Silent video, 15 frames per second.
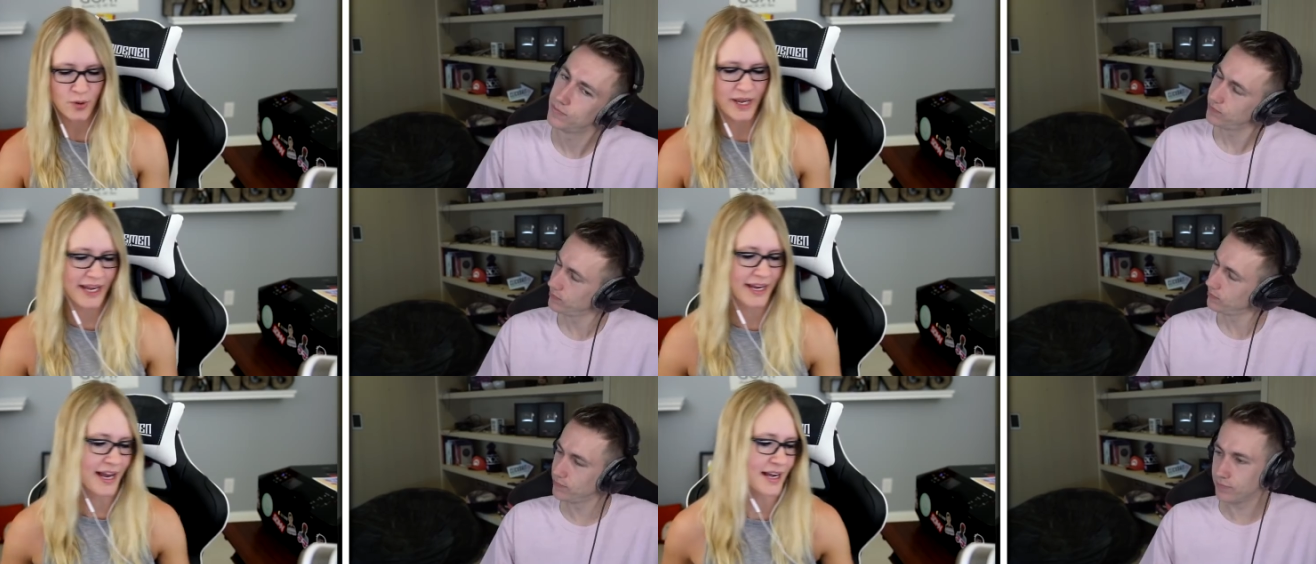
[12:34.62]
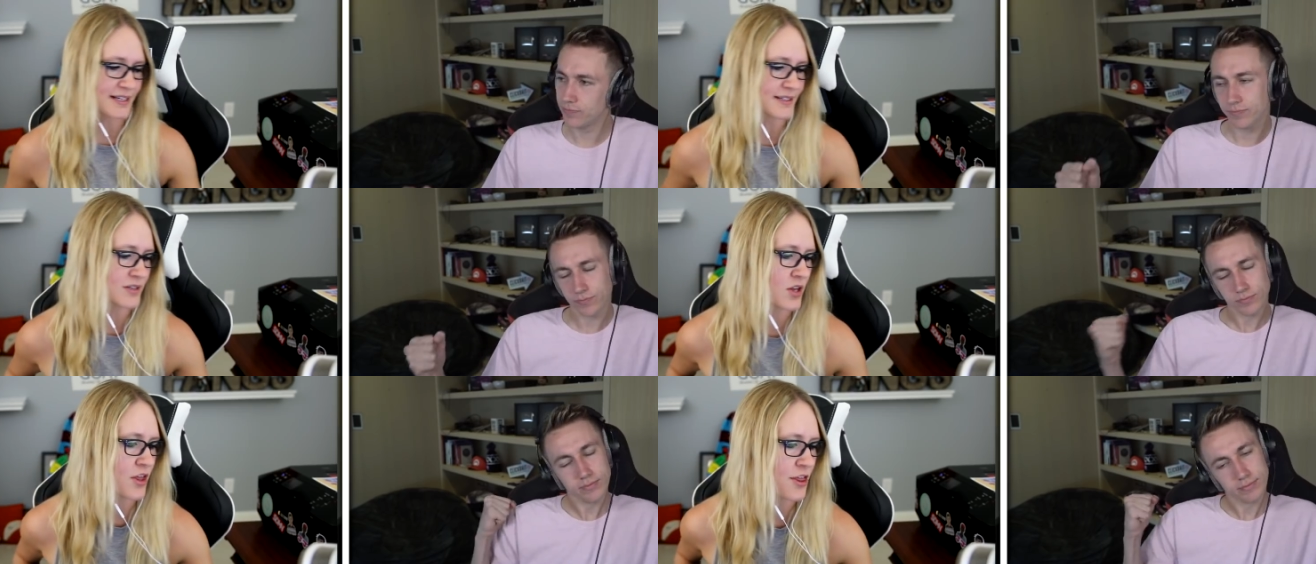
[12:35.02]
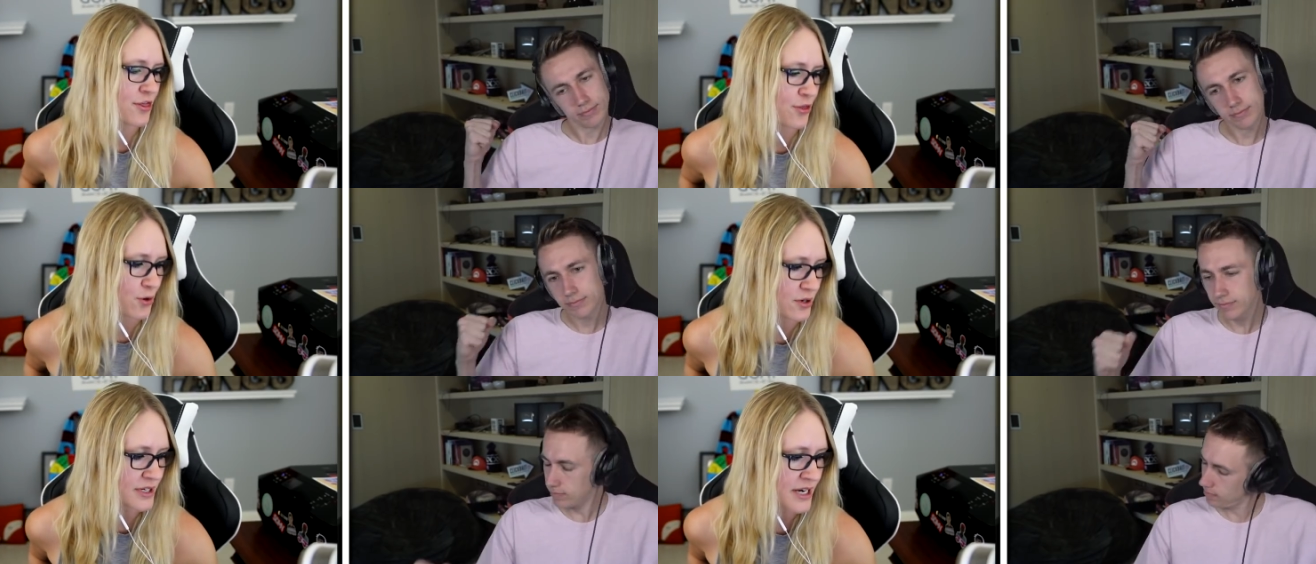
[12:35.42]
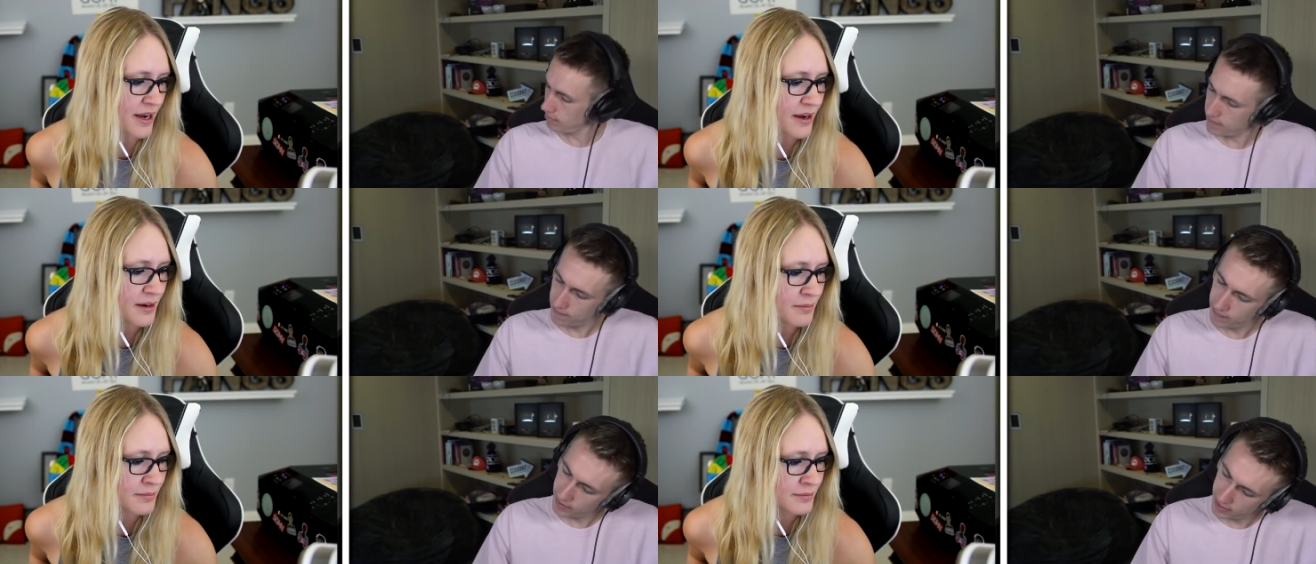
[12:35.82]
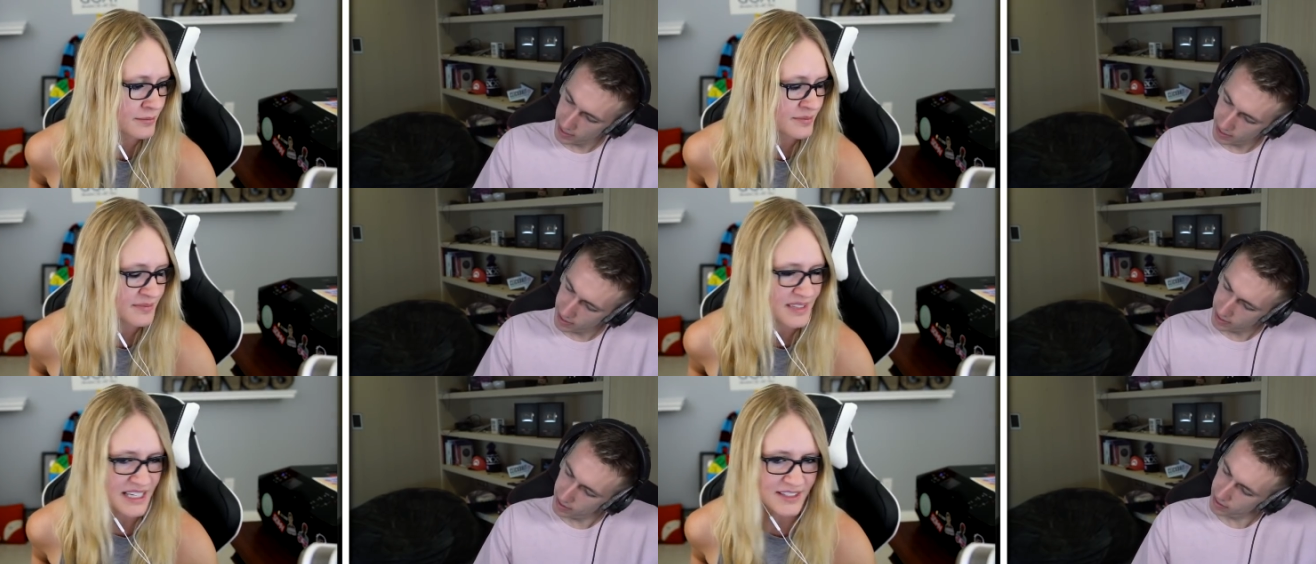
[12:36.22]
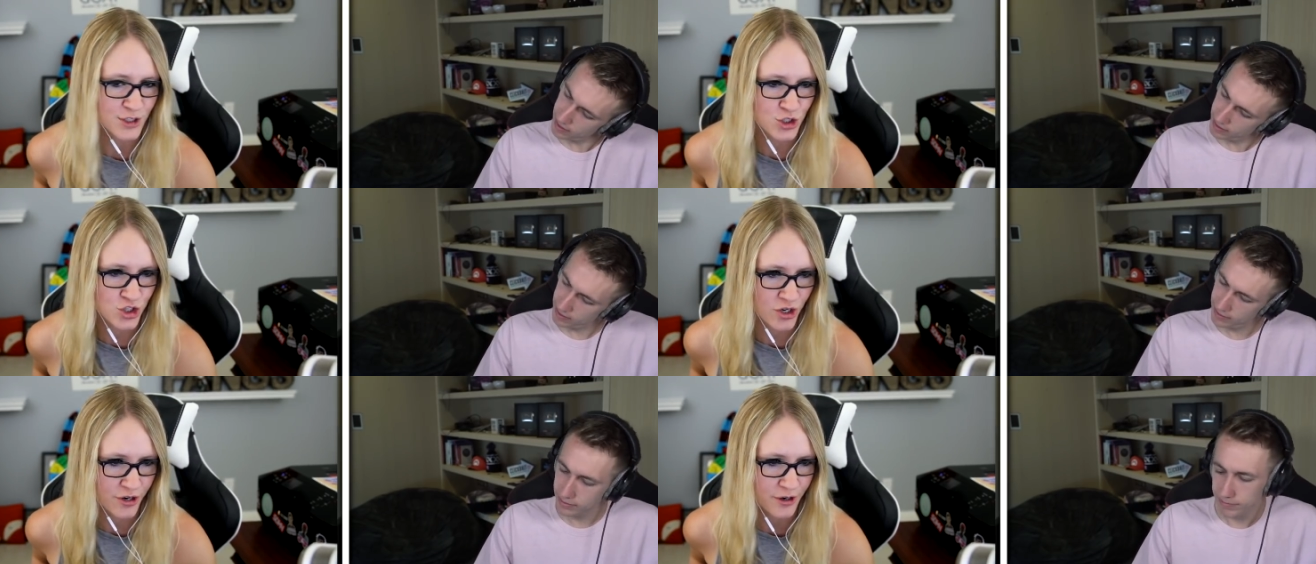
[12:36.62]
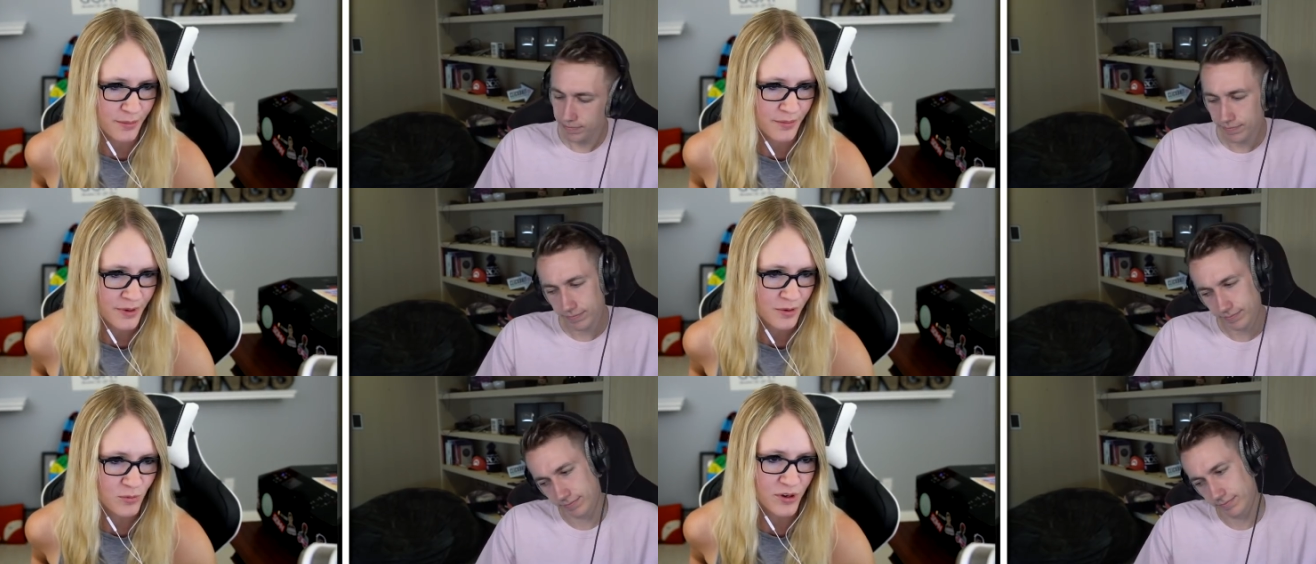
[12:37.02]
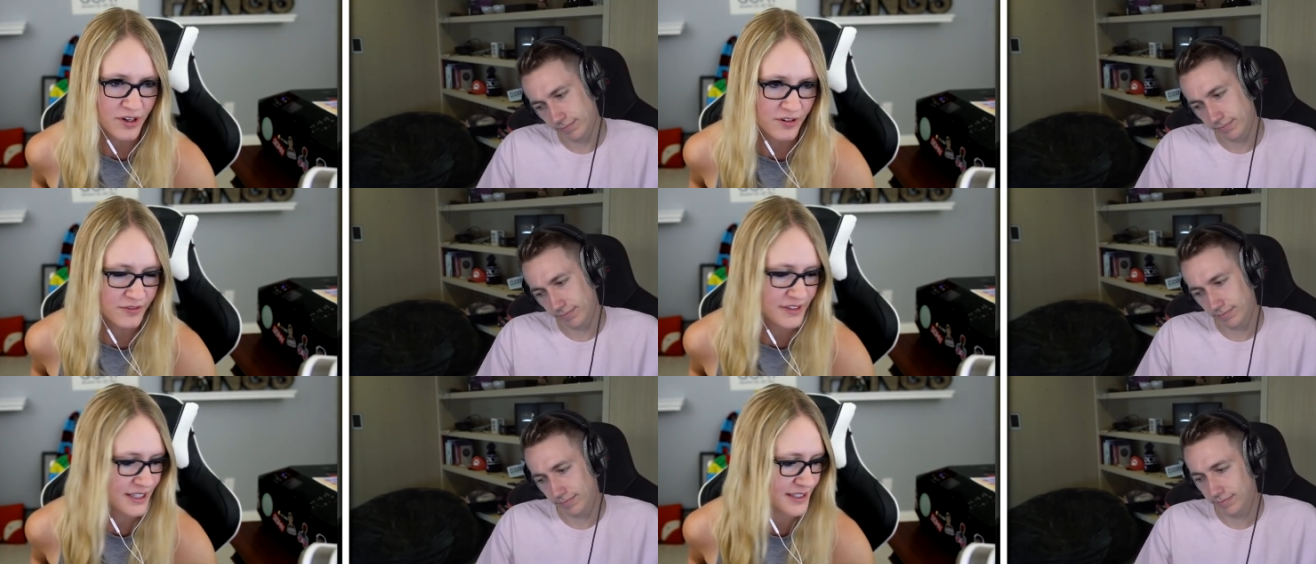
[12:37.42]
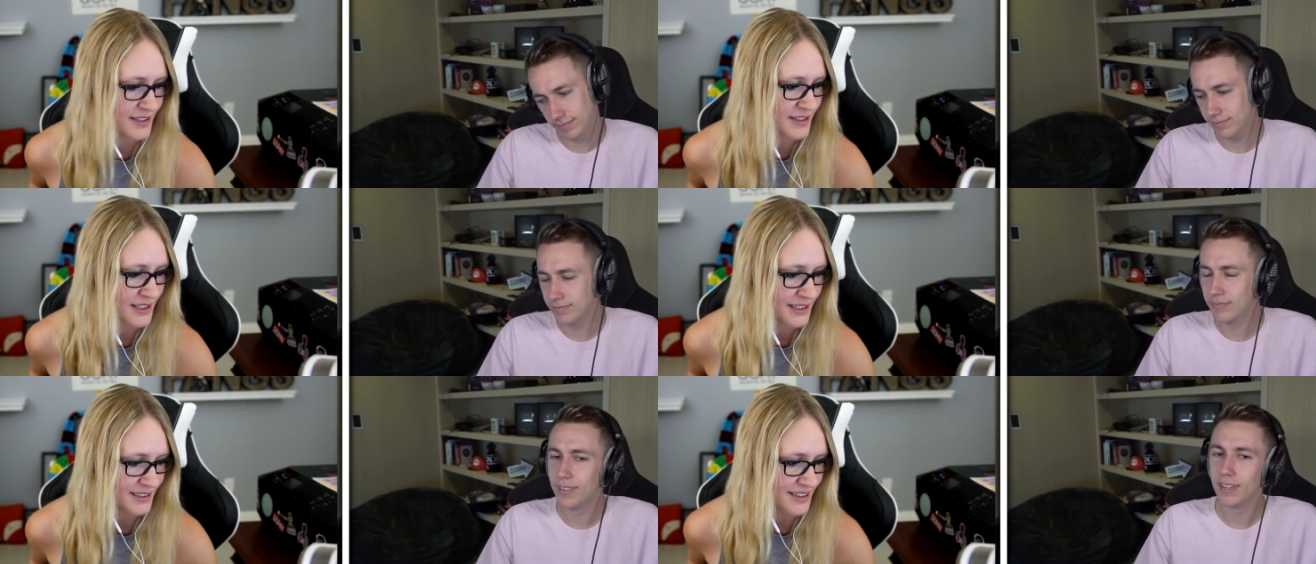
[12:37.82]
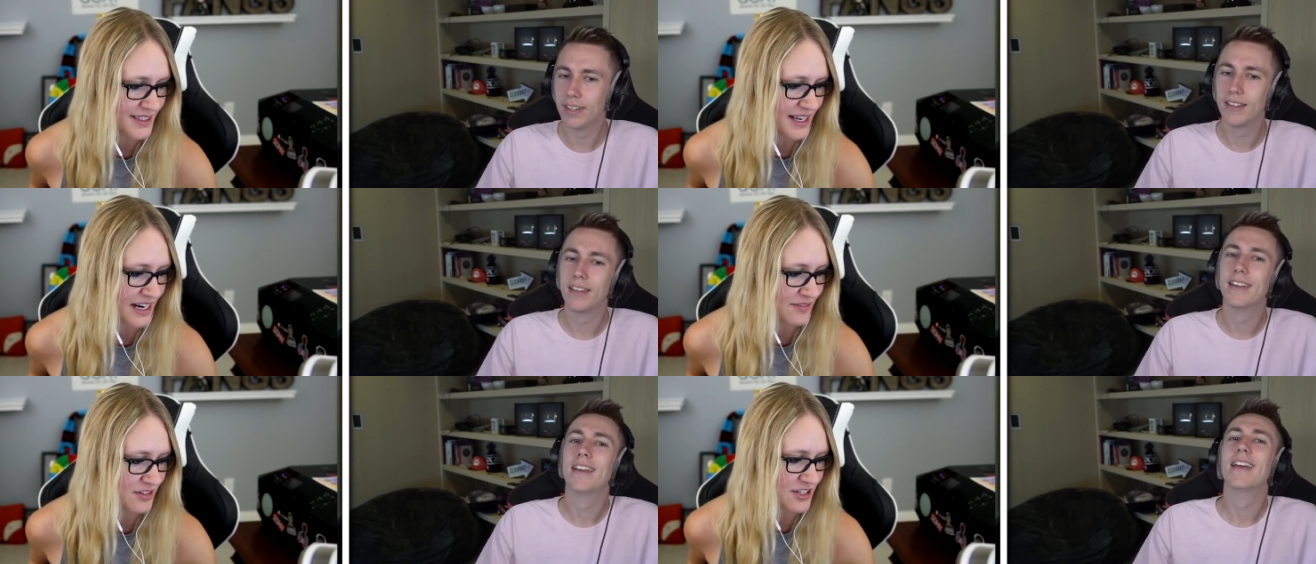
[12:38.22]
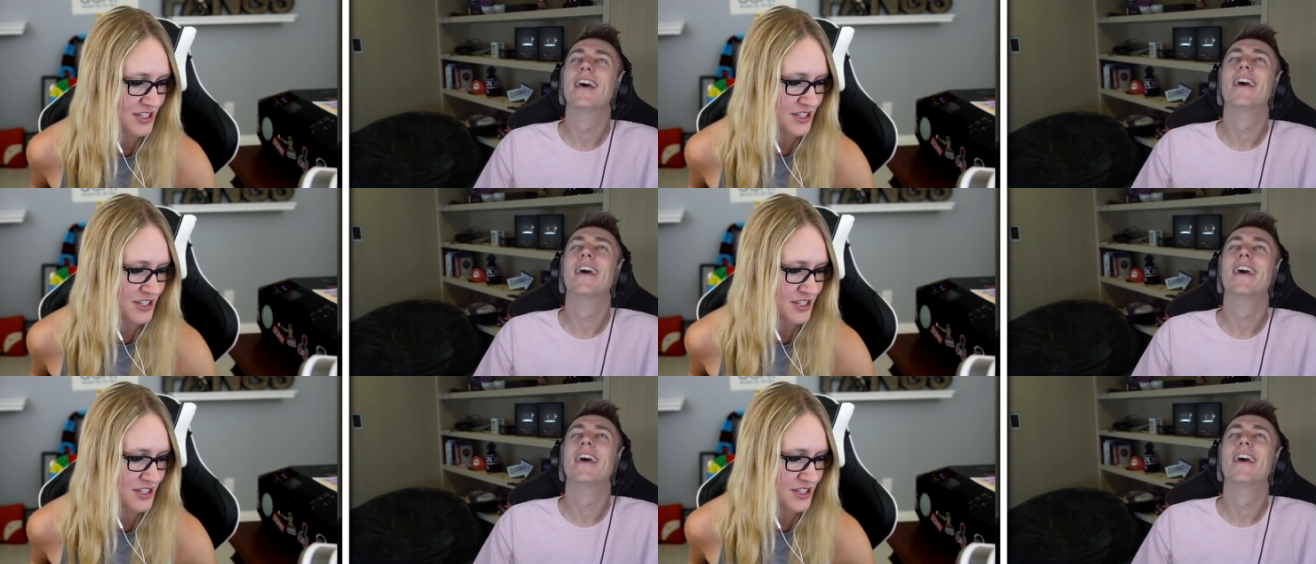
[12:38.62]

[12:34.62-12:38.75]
Speaker 1: Okay, guys, third time is a charm. Winner of this does not have to